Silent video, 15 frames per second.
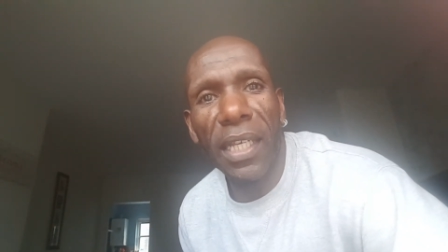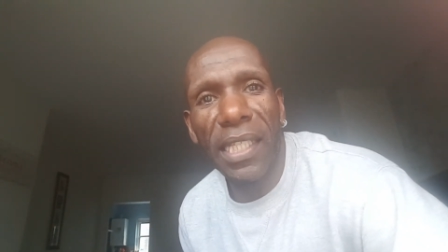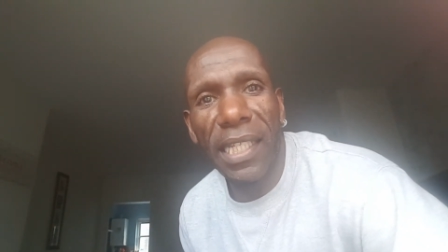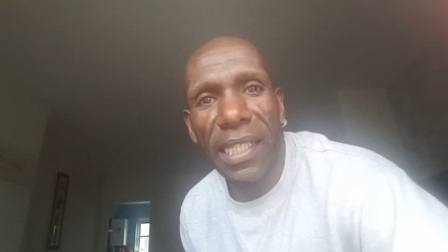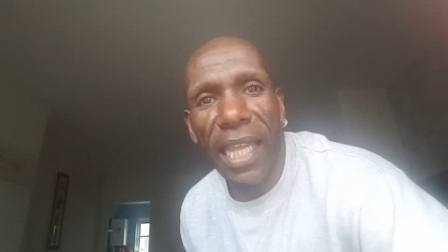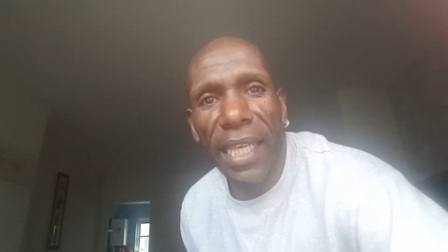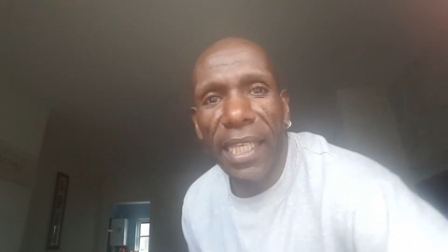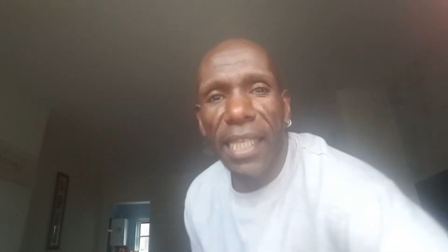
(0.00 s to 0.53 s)

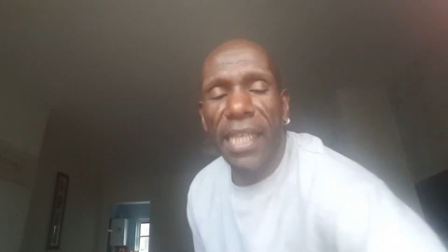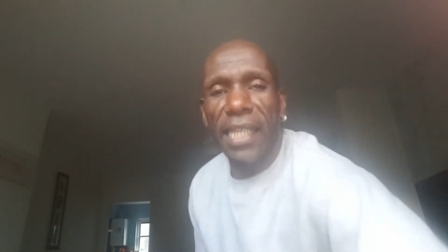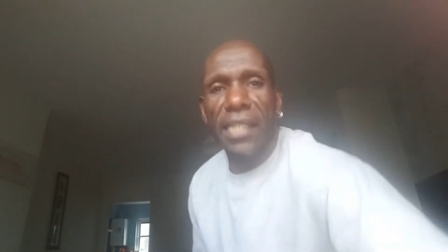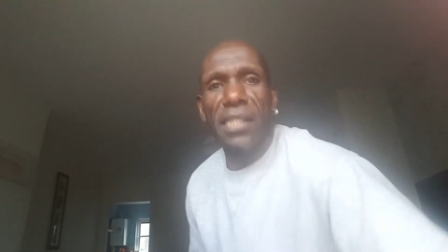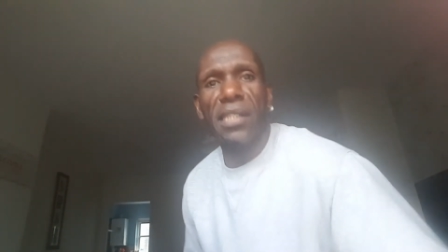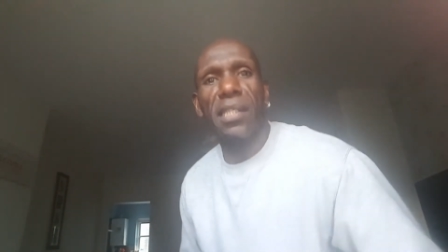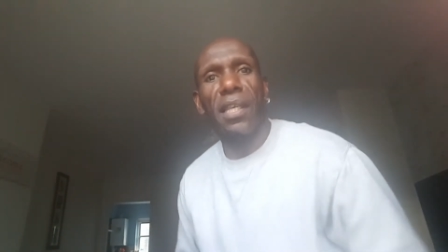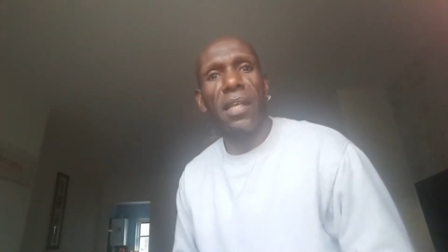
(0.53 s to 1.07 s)
today
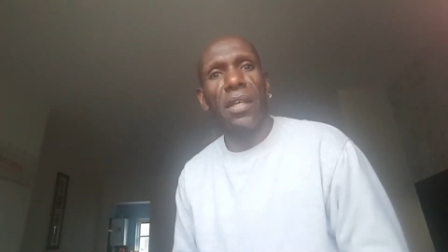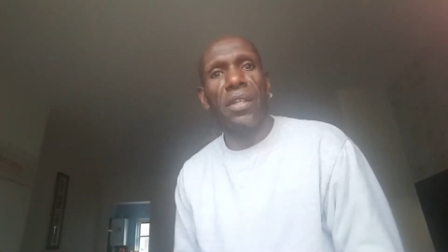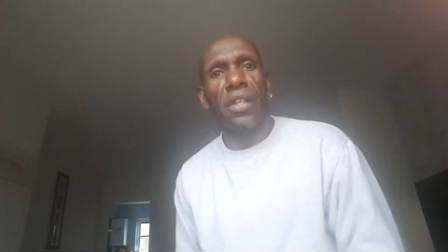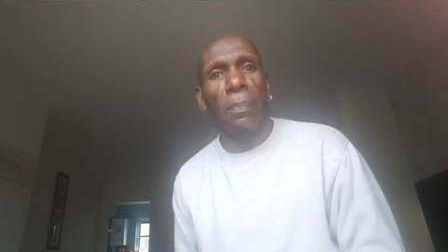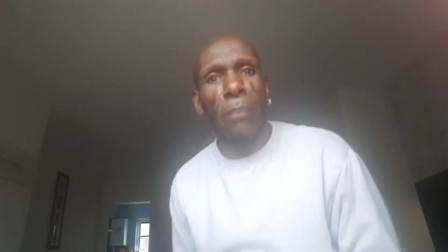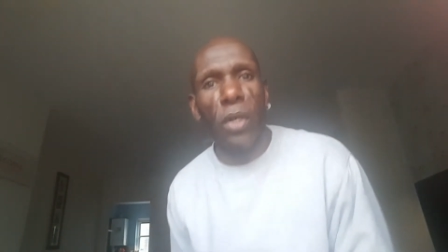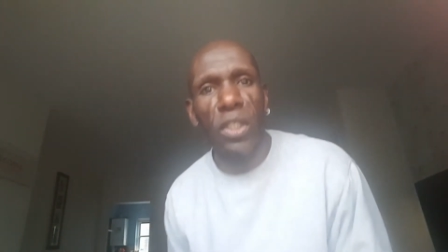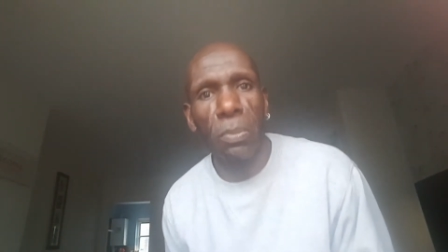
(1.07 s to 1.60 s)
is
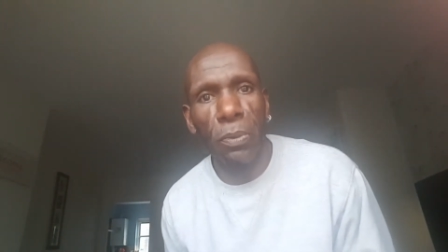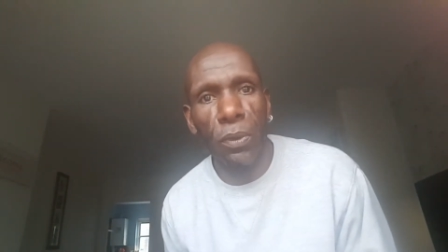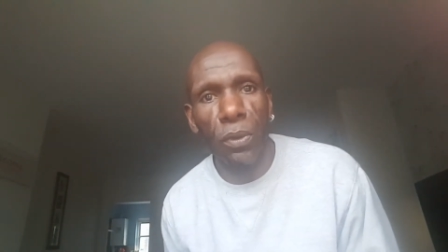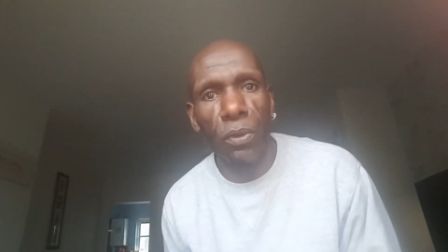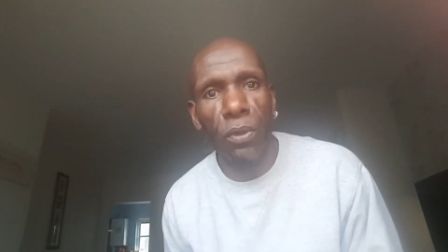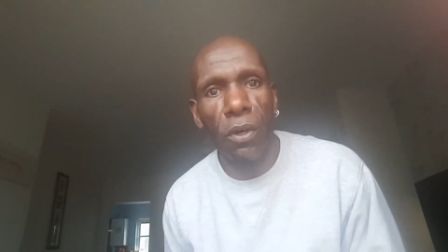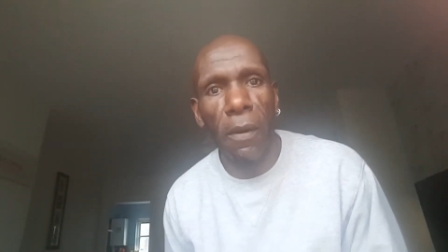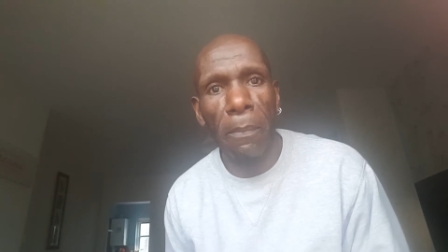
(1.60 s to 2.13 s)
the
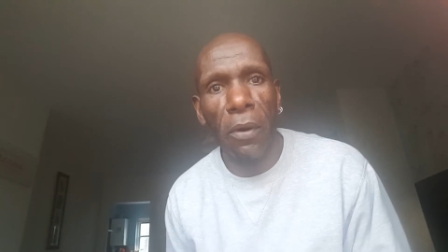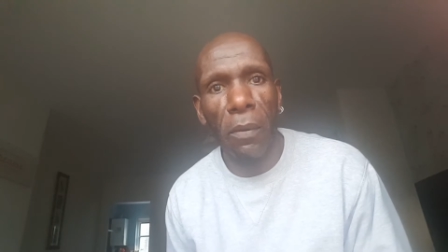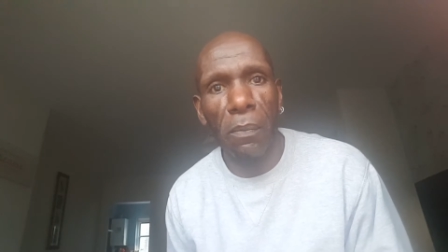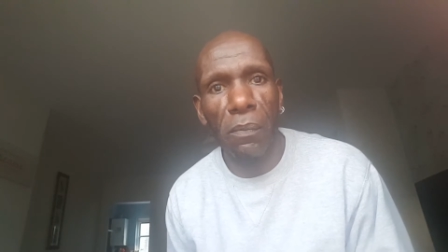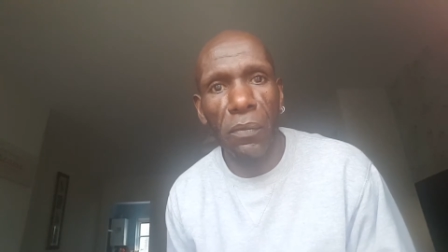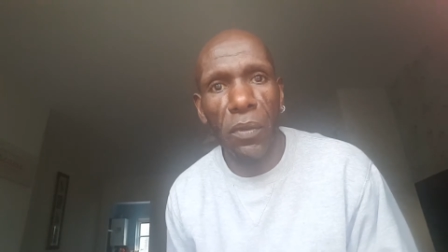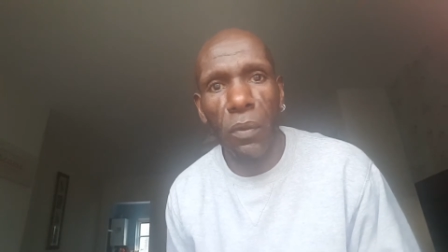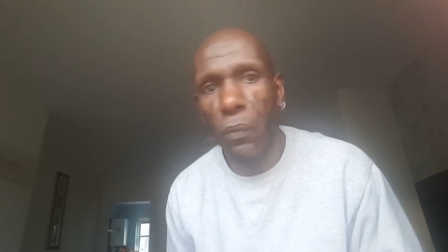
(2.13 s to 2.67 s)
possible
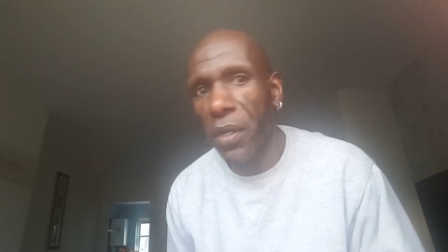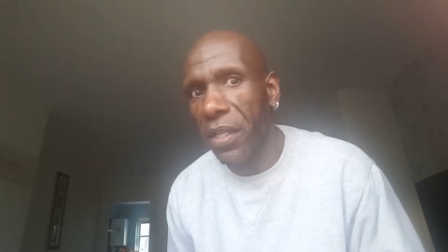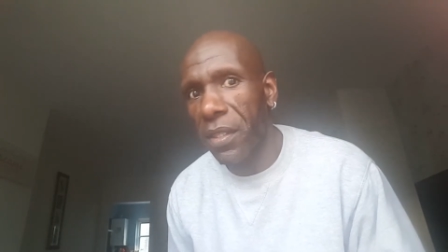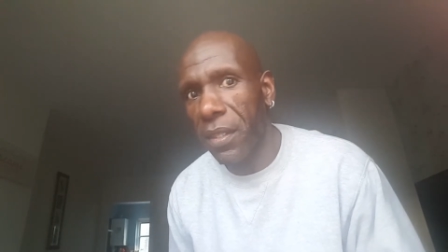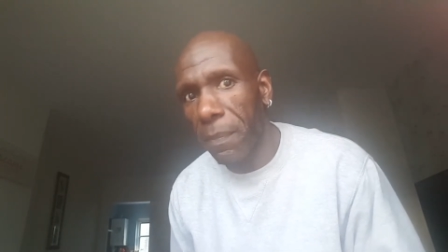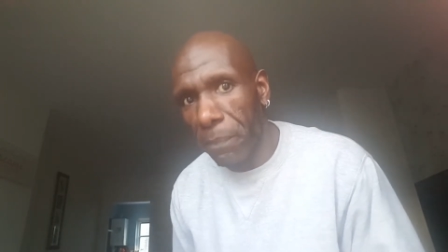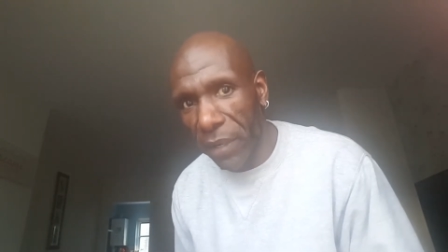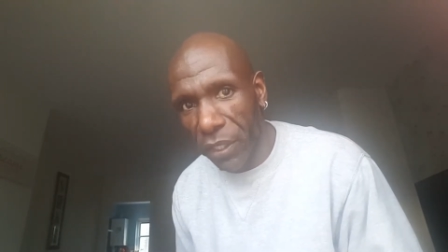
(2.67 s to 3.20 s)
problems
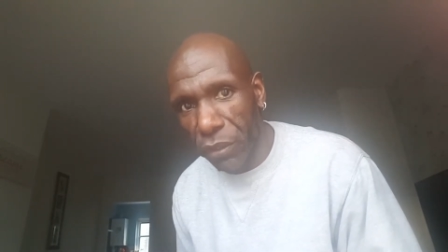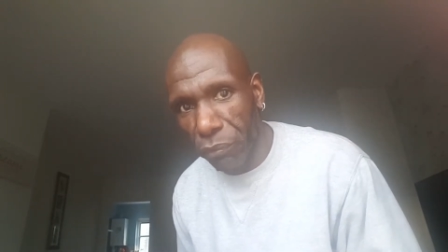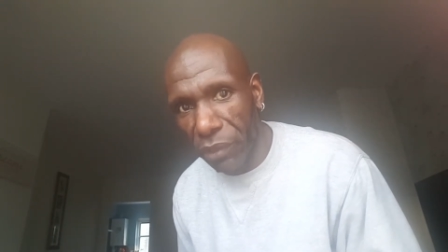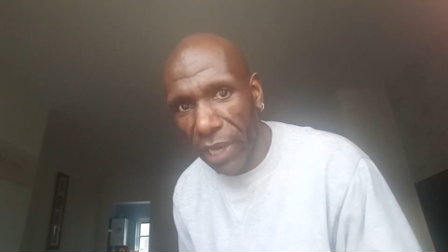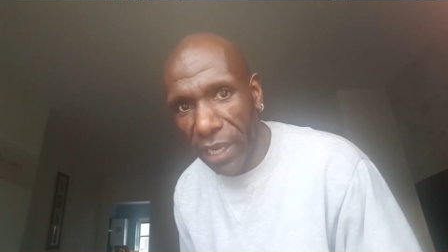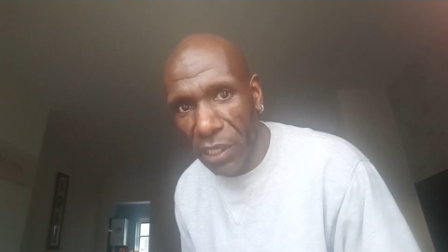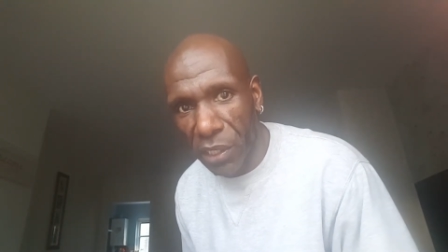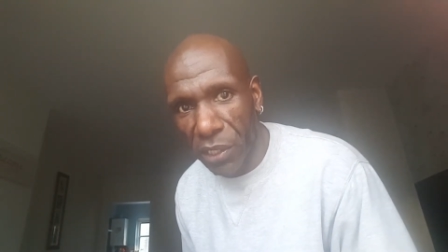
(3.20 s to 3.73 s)
with mixed
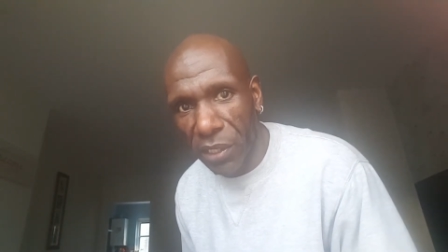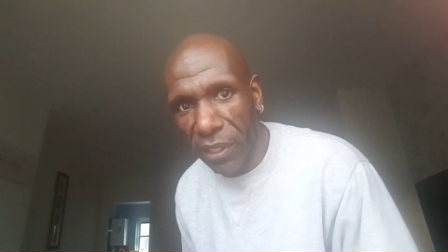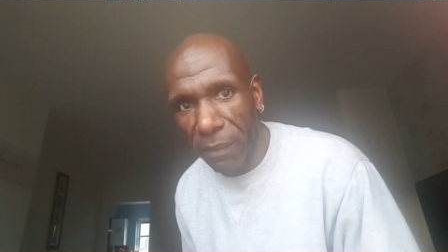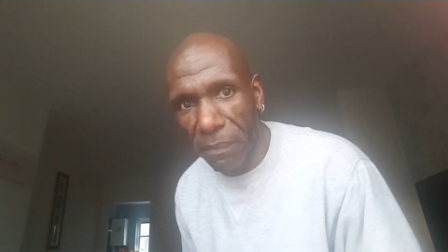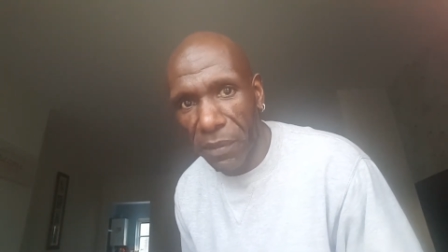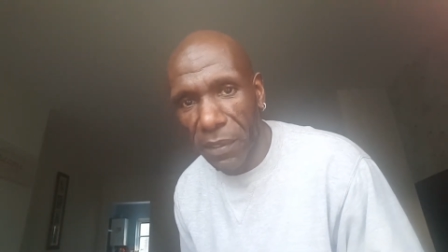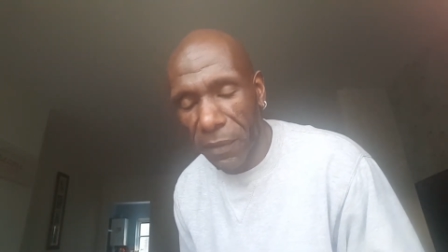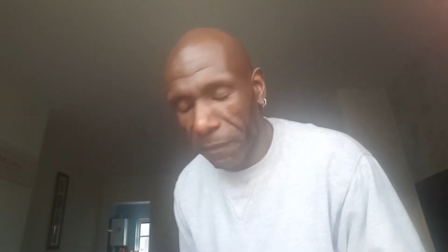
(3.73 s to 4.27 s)

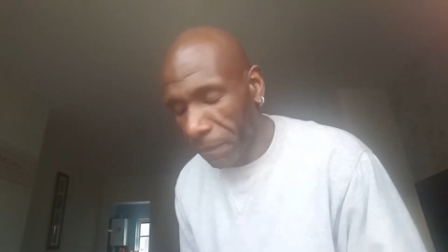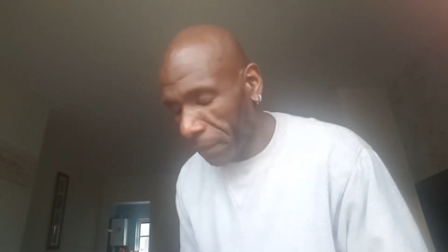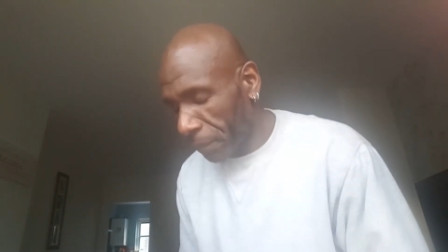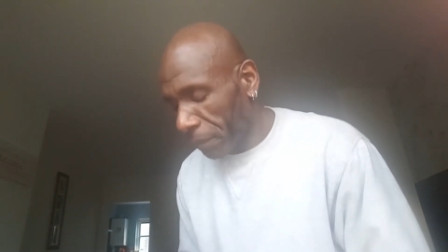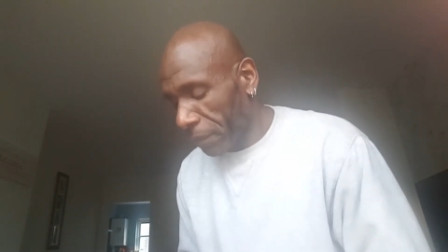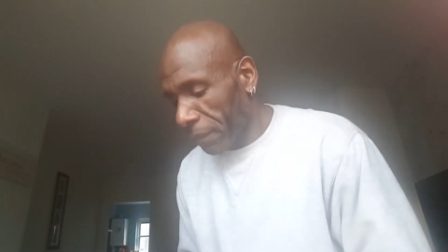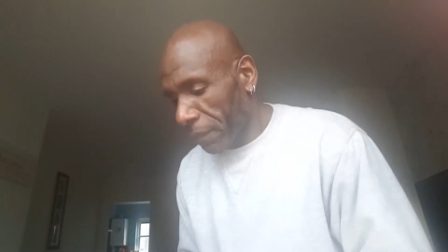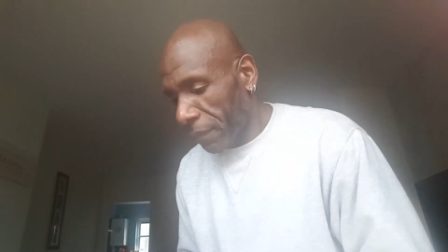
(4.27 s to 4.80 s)
relationships.
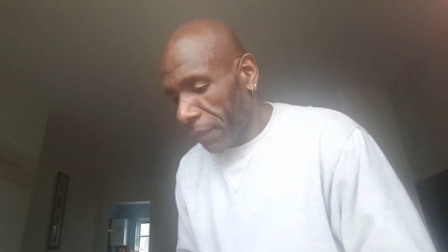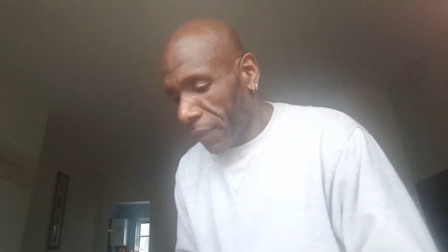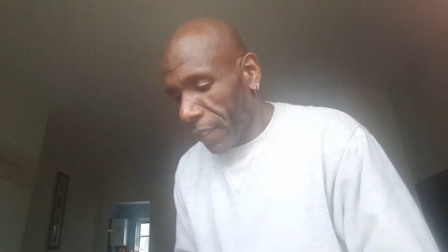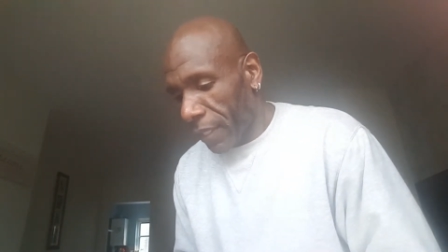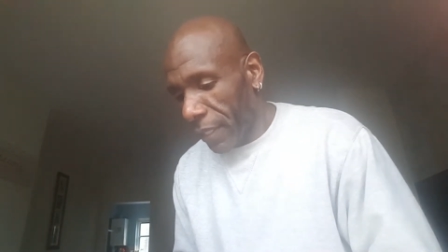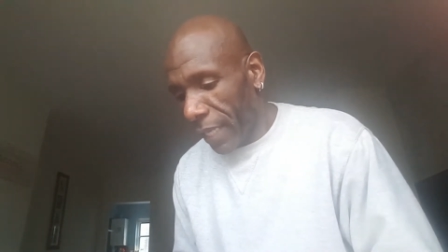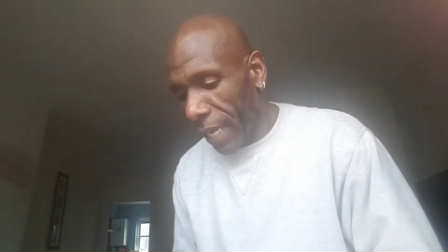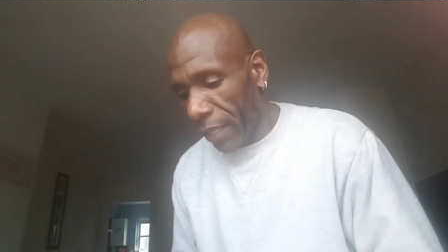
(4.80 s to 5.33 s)

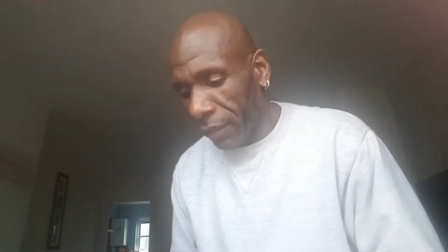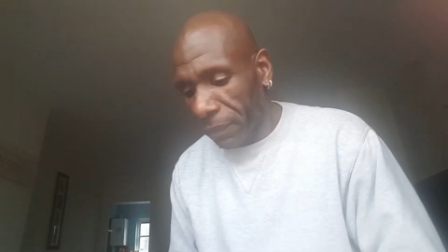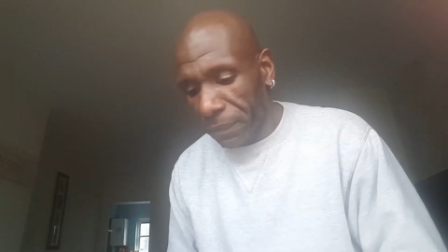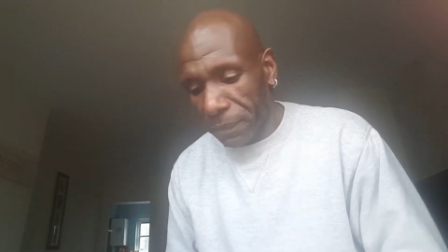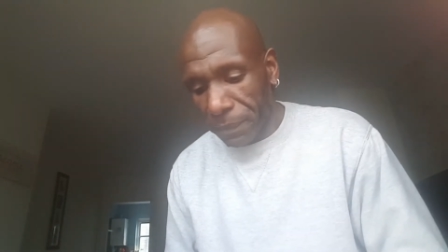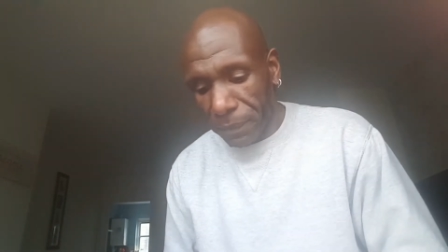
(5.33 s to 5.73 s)
Now,